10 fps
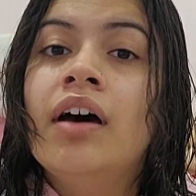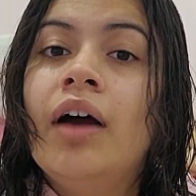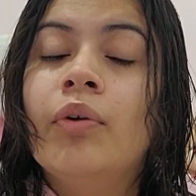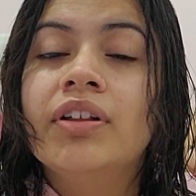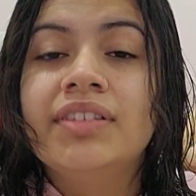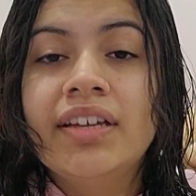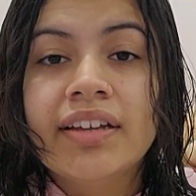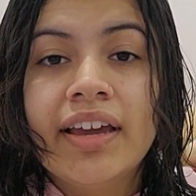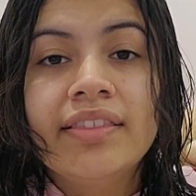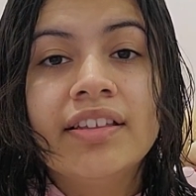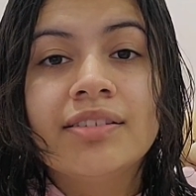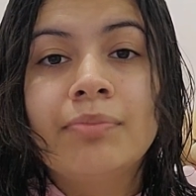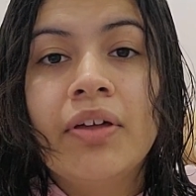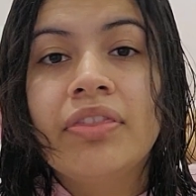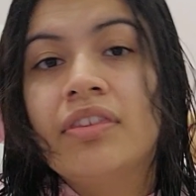I want to dedicate this
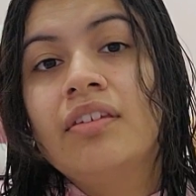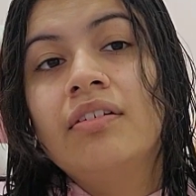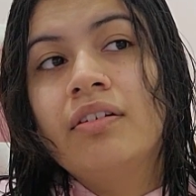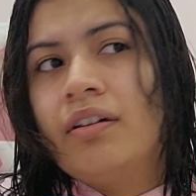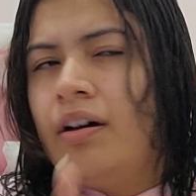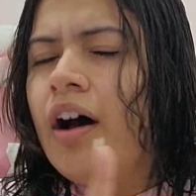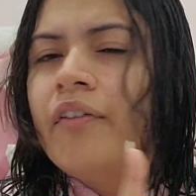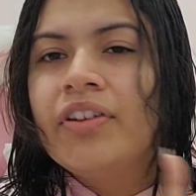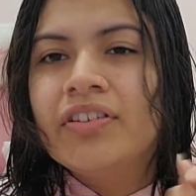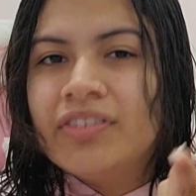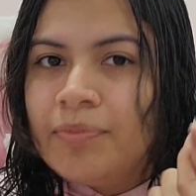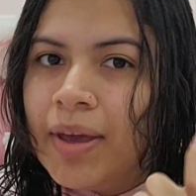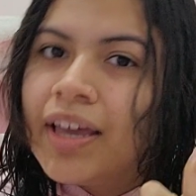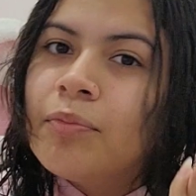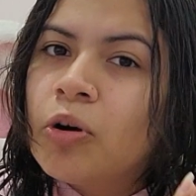month to obviously
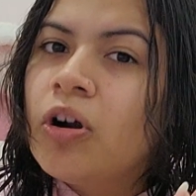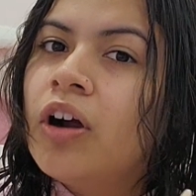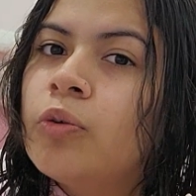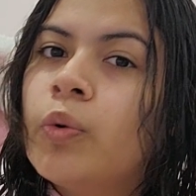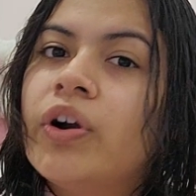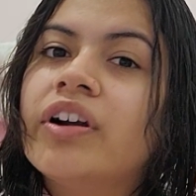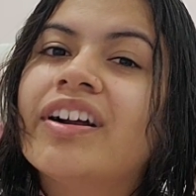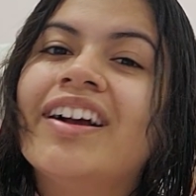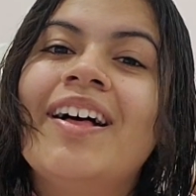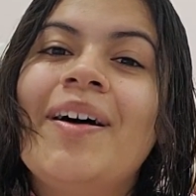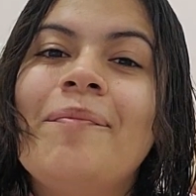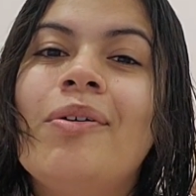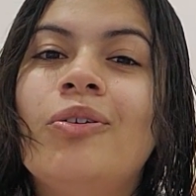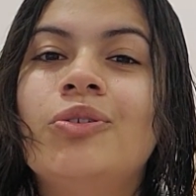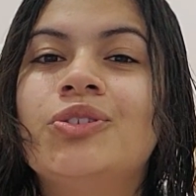making more artwork, but
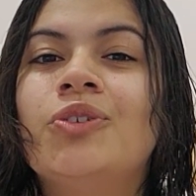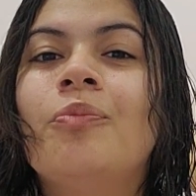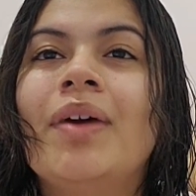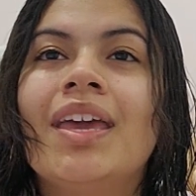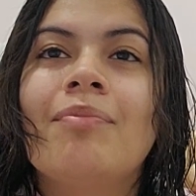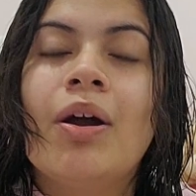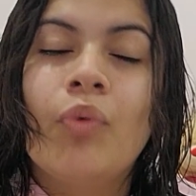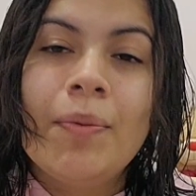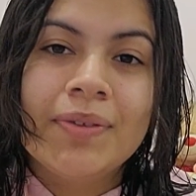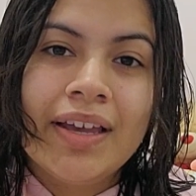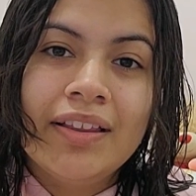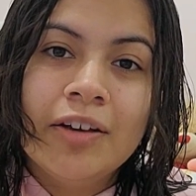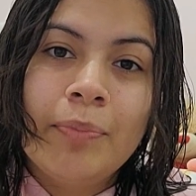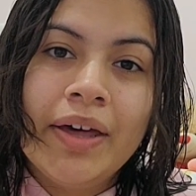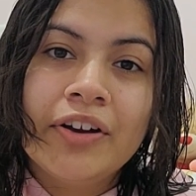also making my website
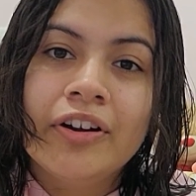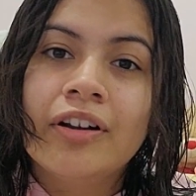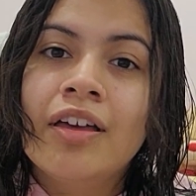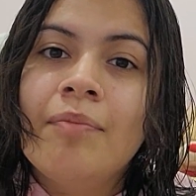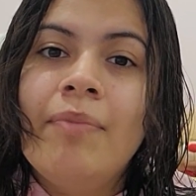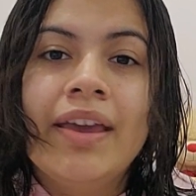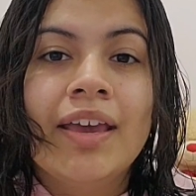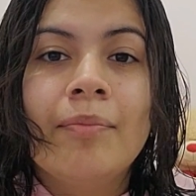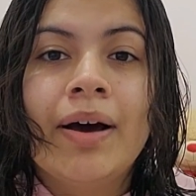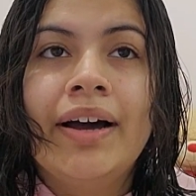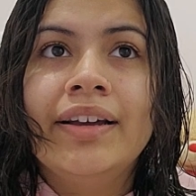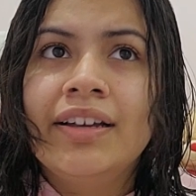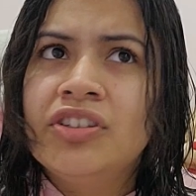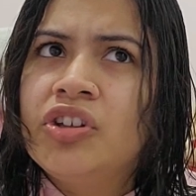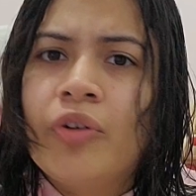look better, making my
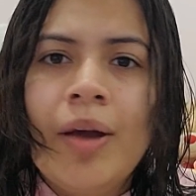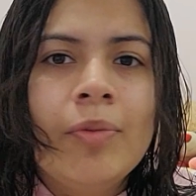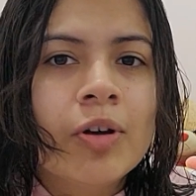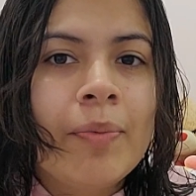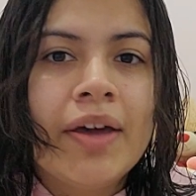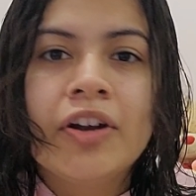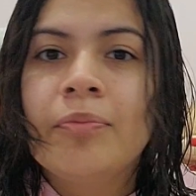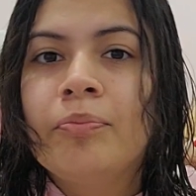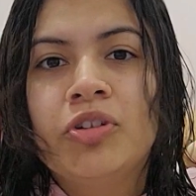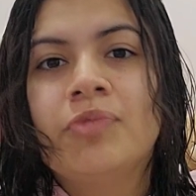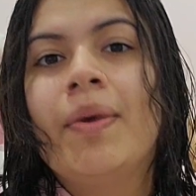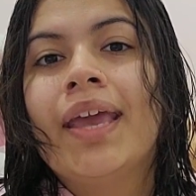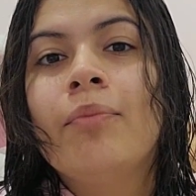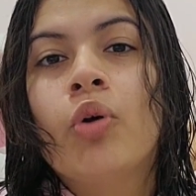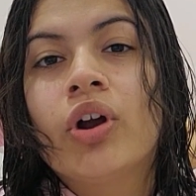Instagram look better, just
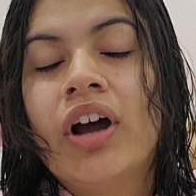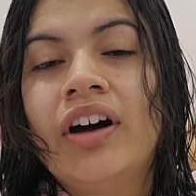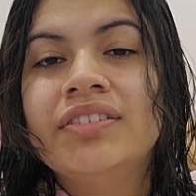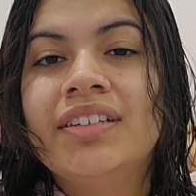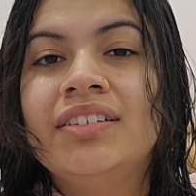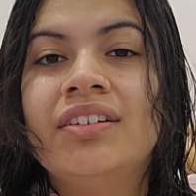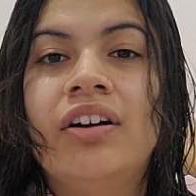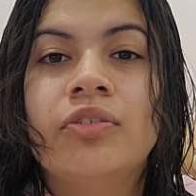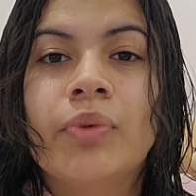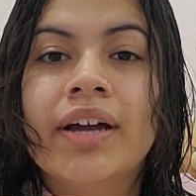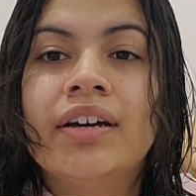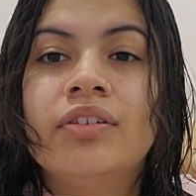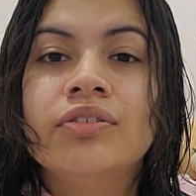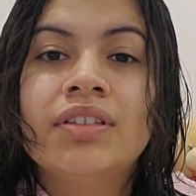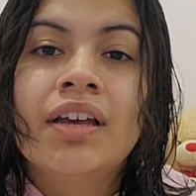making more content all
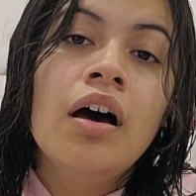around.